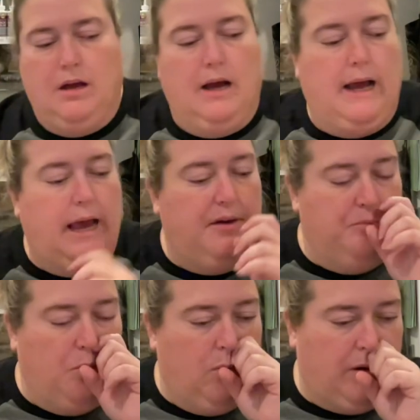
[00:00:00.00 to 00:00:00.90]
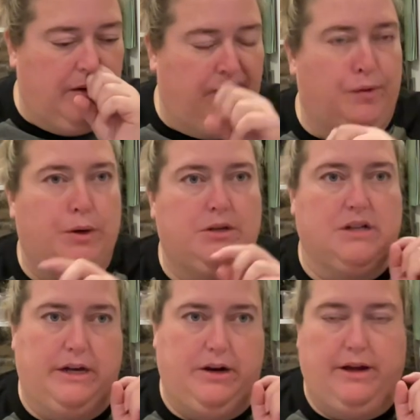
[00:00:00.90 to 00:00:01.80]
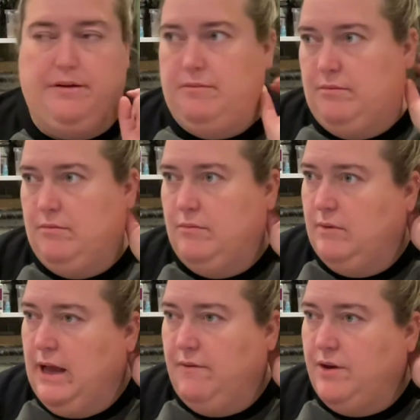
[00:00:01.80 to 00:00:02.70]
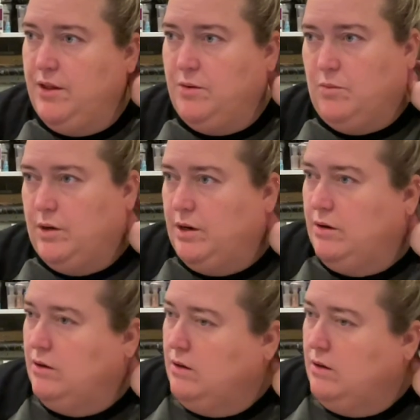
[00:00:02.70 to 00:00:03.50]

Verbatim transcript: I have more of her. They're just not here yet. I have another one